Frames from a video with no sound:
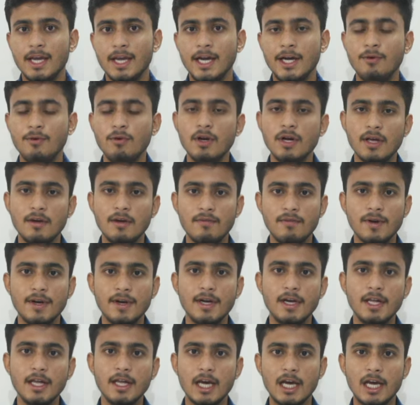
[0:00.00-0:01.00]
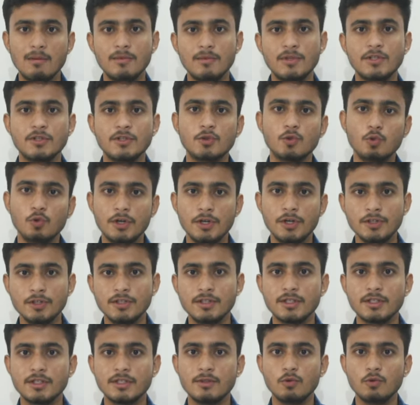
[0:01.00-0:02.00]
it will definitely help the
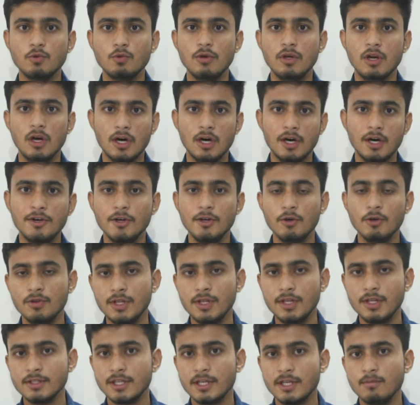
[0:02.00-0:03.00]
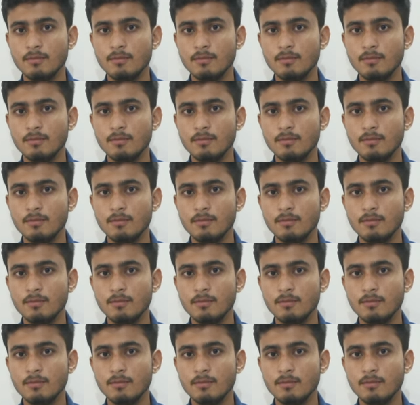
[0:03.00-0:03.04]
students to learn new things.